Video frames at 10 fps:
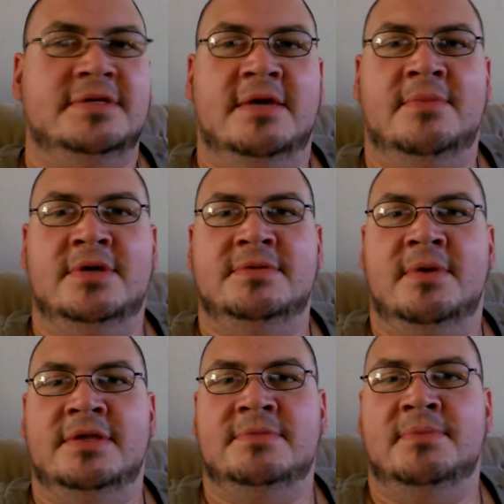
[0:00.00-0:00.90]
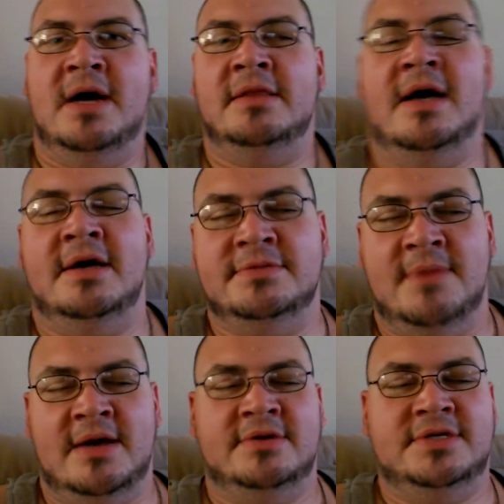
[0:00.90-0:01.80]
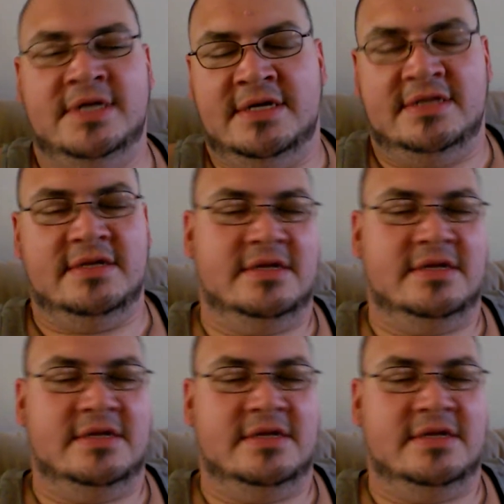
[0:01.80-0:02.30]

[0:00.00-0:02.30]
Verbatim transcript: said much about this Black Lives Matter shit